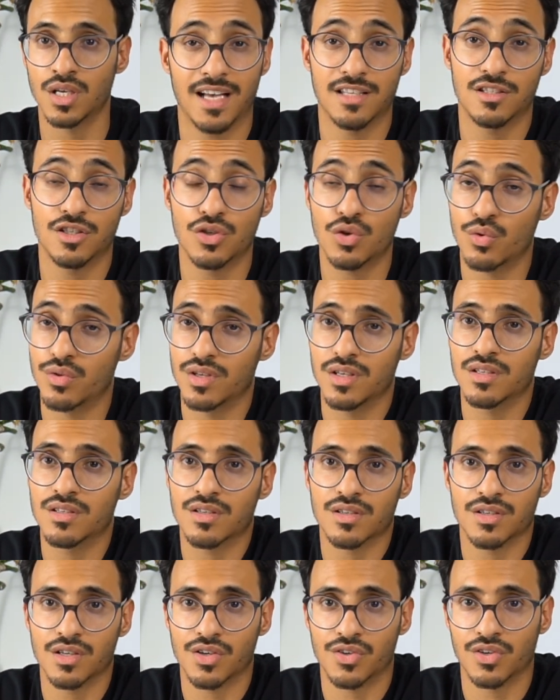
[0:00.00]
As you know, the
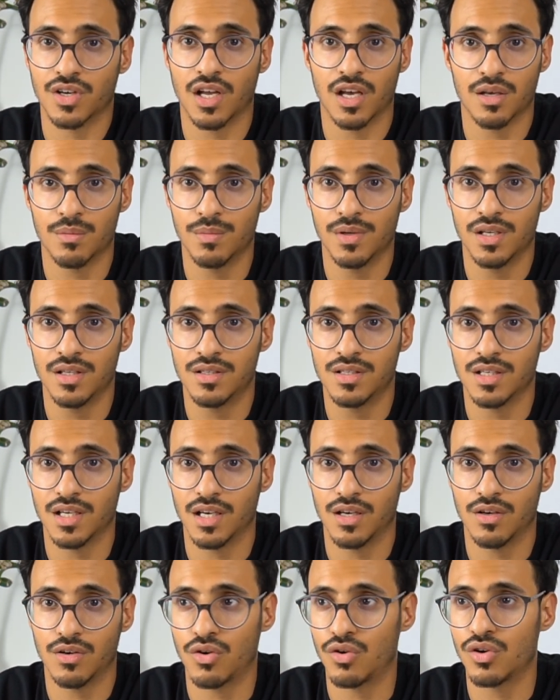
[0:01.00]
internet reliability
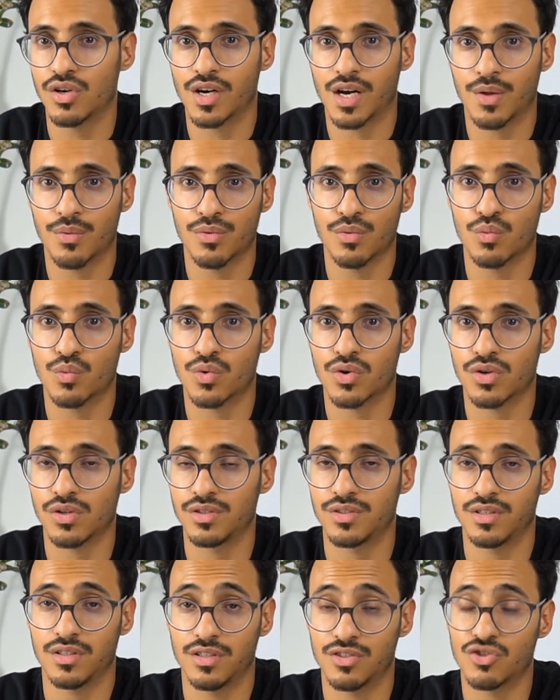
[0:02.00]
all around the
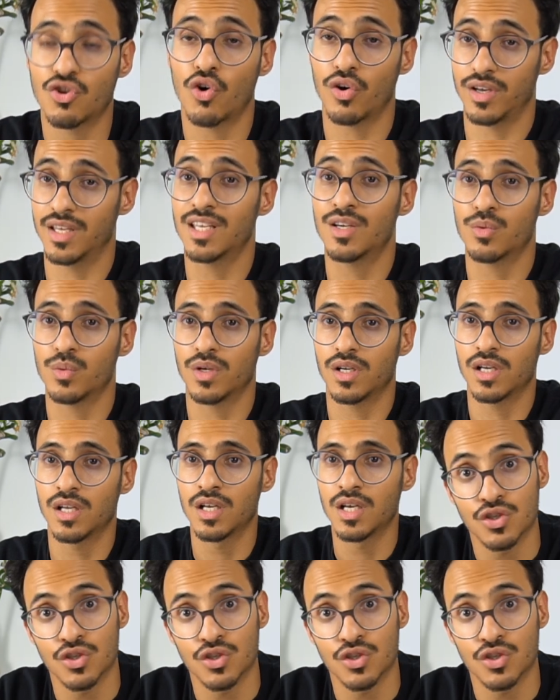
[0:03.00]
world is not equal.